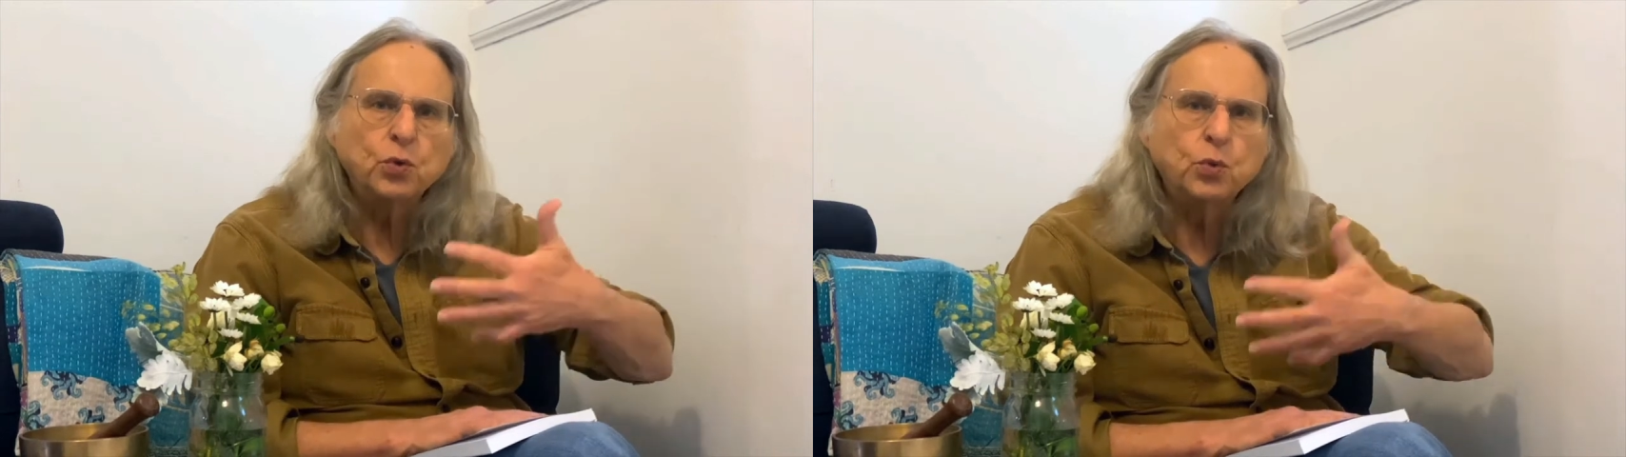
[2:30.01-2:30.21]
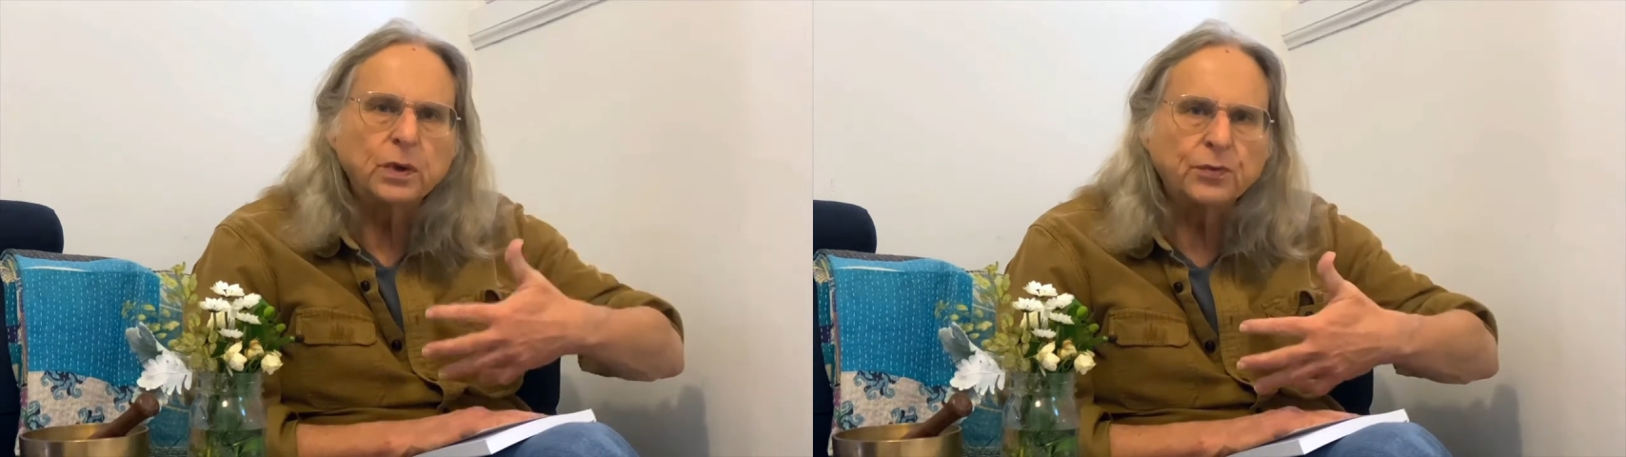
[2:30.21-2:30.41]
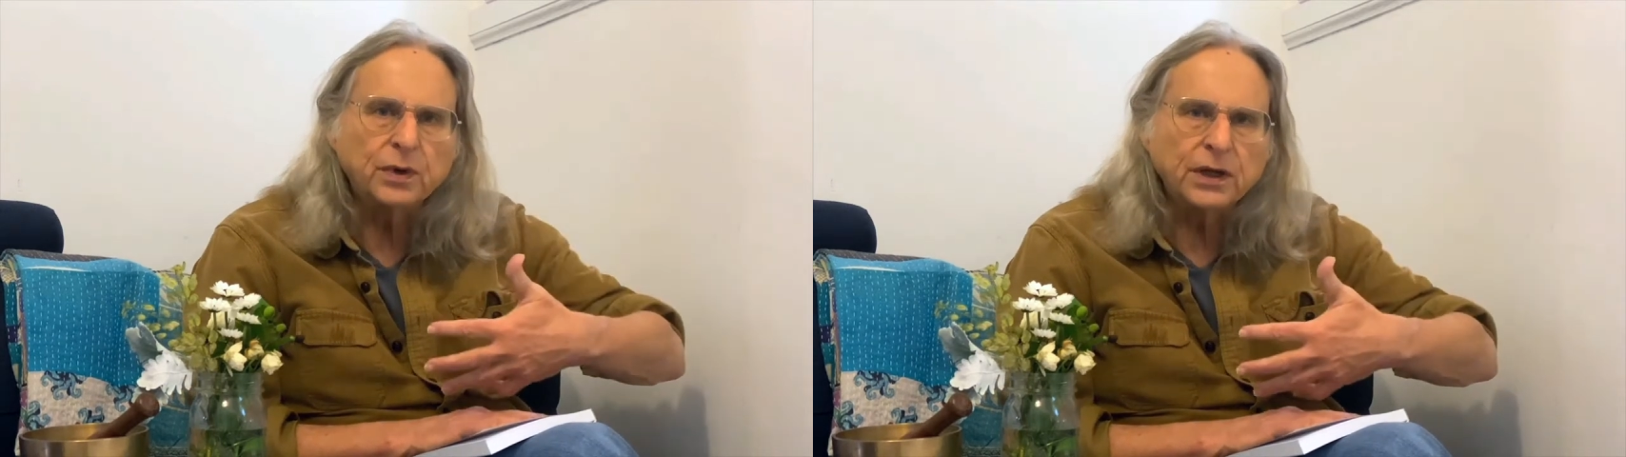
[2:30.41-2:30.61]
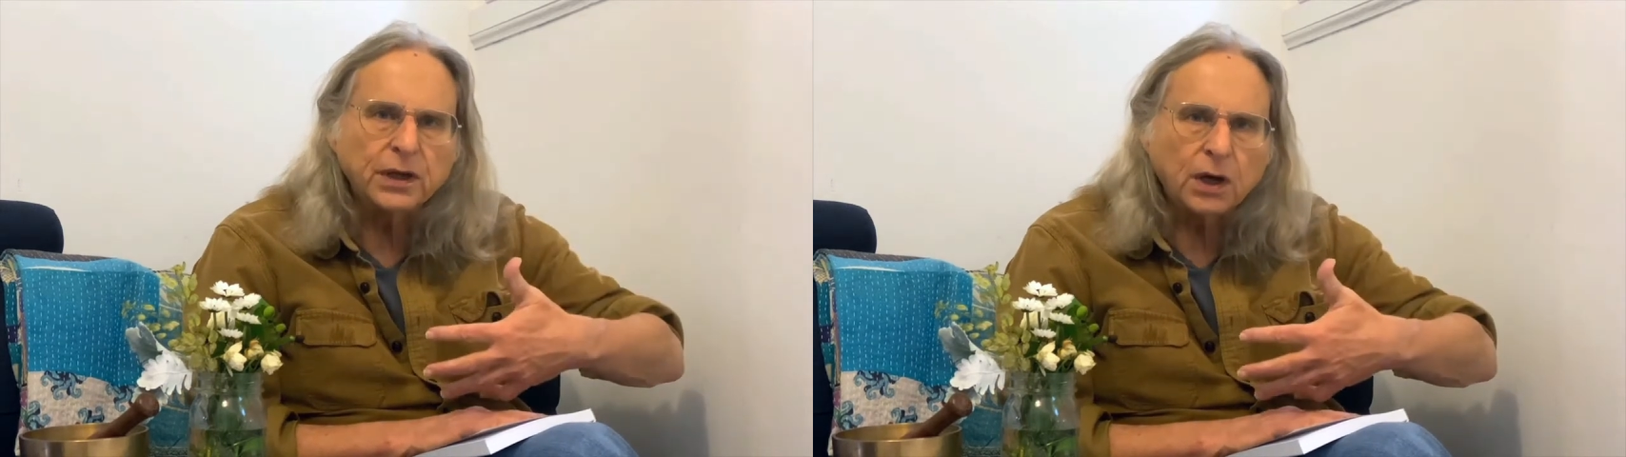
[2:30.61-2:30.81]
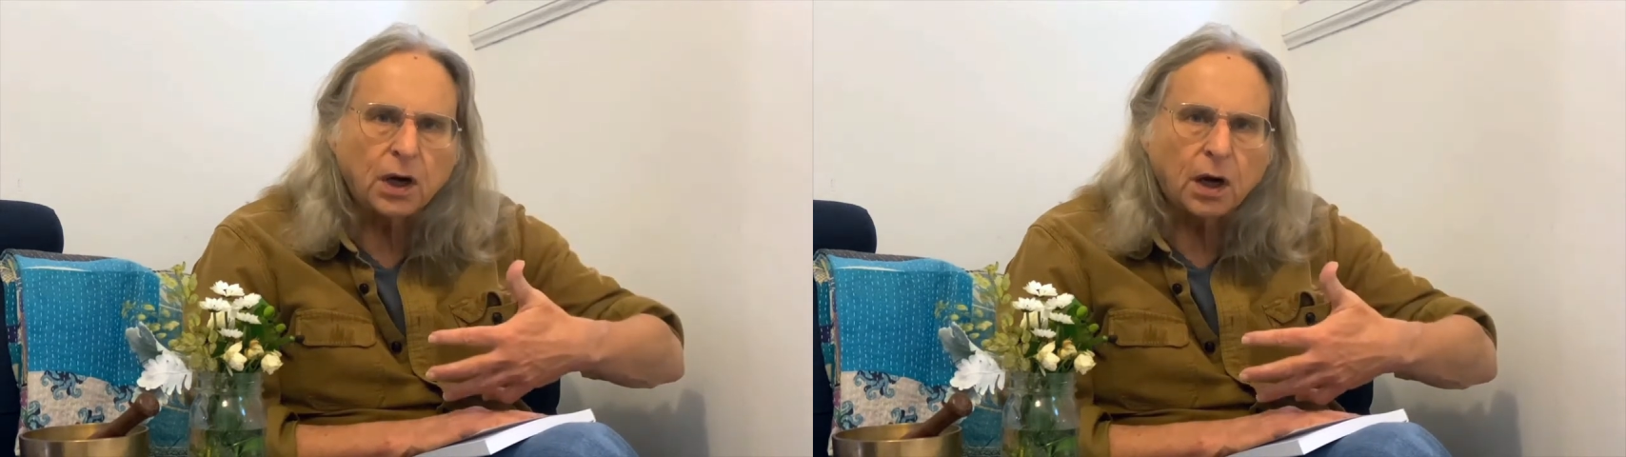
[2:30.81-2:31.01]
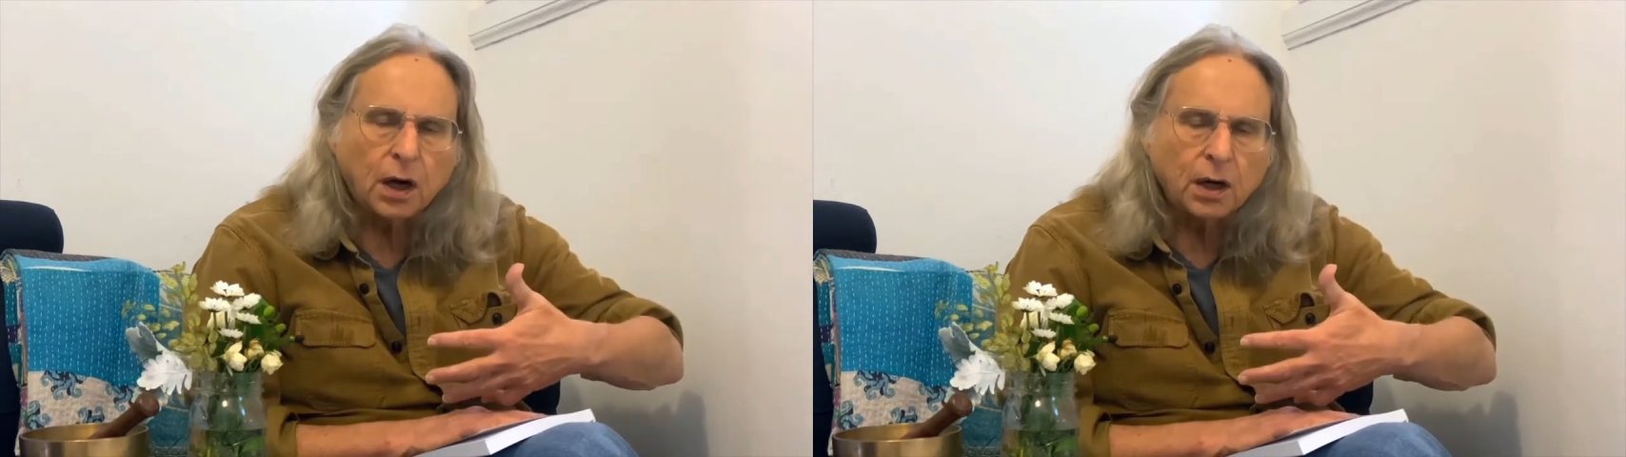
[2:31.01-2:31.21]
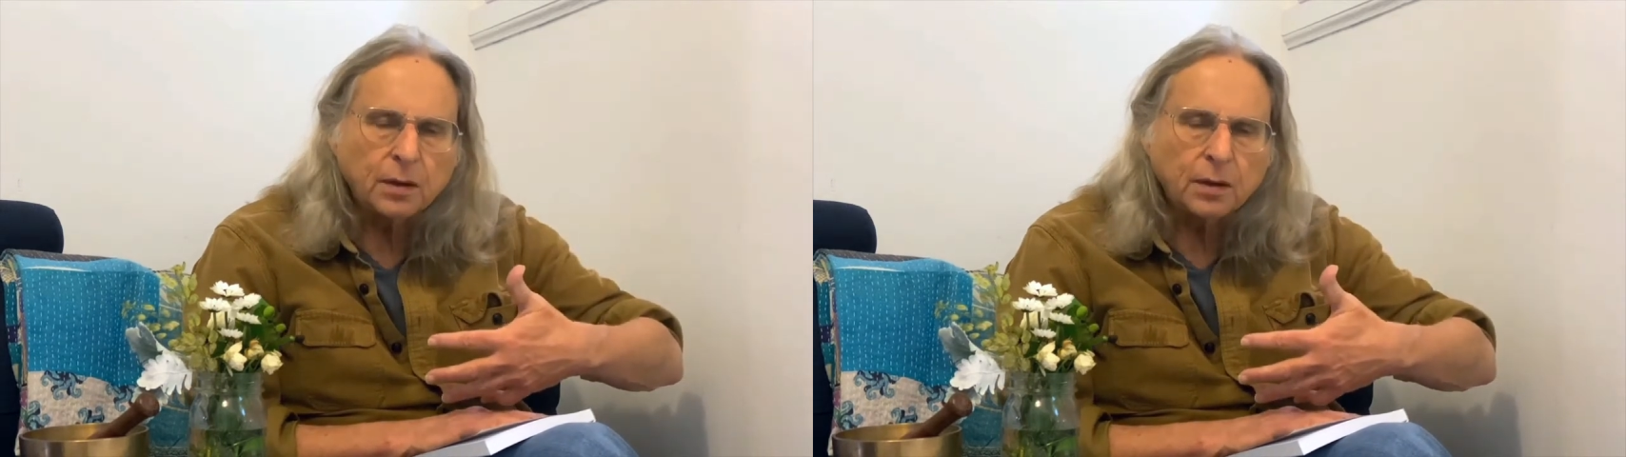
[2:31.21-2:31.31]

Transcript: we really are,